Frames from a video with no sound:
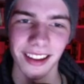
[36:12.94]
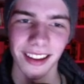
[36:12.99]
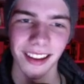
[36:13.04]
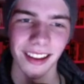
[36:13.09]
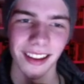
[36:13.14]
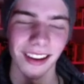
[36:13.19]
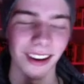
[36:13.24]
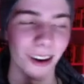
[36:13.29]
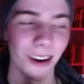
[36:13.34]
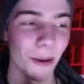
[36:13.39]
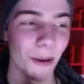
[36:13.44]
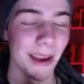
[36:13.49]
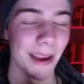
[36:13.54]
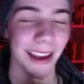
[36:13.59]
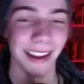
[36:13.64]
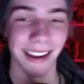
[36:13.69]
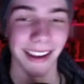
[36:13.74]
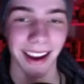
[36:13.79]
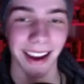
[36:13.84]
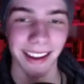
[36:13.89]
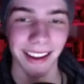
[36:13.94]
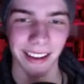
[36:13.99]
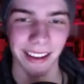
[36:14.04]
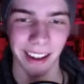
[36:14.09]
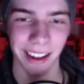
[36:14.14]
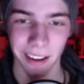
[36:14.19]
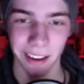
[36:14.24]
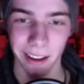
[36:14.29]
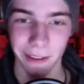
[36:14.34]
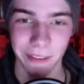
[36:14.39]
Oh, man. I
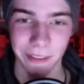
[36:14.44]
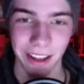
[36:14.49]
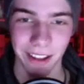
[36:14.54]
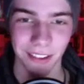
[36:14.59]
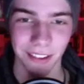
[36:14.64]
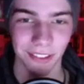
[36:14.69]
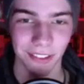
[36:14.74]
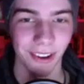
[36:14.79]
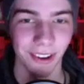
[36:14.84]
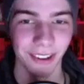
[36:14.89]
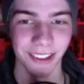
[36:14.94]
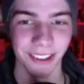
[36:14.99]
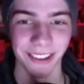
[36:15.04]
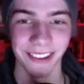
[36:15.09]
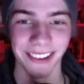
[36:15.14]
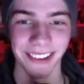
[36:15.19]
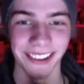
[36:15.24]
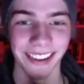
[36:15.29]
love that song, dude.